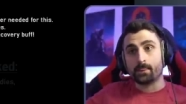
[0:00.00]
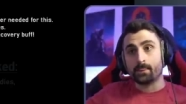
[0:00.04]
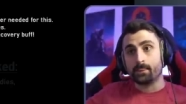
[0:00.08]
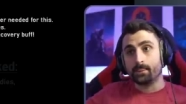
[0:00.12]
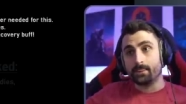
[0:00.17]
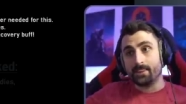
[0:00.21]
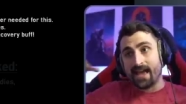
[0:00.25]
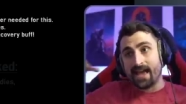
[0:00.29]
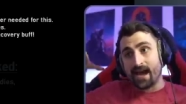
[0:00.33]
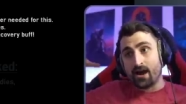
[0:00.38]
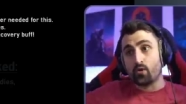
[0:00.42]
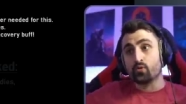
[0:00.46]

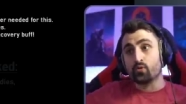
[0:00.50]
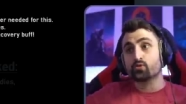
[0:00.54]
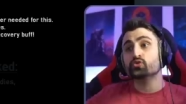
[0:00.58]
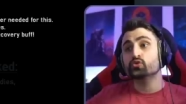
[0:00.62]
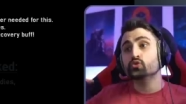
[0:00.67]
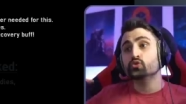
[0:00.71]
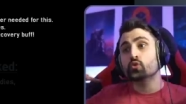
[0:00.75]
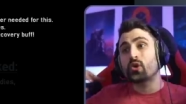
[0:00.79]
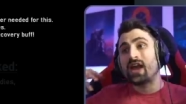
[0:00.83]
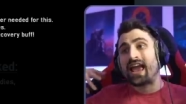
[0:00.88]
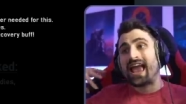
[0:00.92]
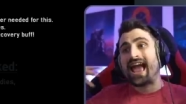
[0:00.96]
Now
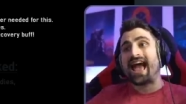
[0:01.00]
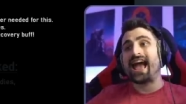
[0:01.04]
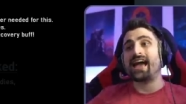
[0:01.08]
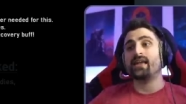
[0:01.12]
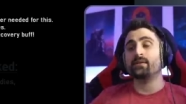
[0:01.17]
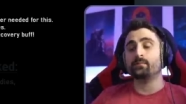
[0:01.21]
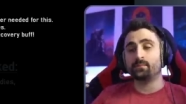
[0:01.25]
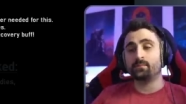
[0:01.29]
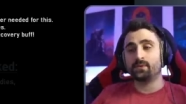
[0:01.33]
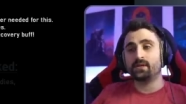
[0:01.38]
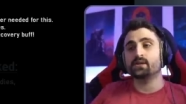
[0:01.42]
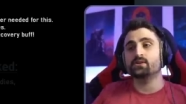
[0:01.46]
you
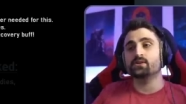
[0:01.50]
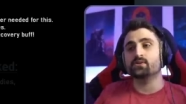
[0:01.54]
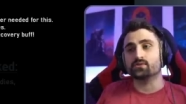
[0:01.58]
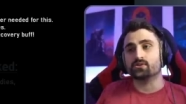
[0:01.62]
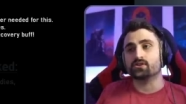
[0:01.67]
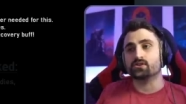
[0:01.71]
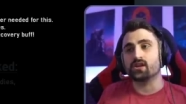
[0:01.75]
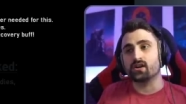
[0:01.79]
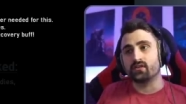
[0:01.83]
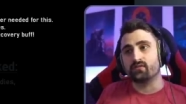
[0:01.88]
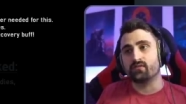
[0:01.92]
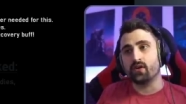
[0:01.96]
can pick
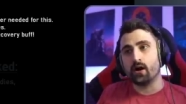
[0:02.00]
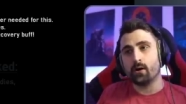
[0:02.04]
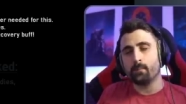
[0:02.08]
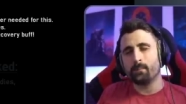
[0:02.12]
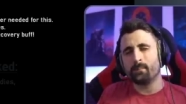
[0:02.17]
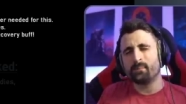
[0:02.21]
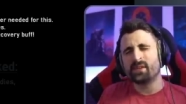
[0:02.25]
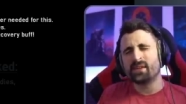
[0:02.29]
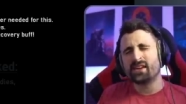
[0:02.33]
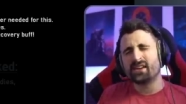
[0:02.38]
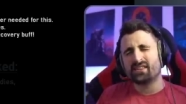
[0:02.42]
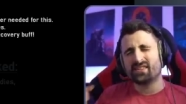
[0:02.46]
yourself
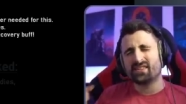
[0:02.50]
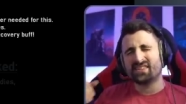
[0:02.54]
up.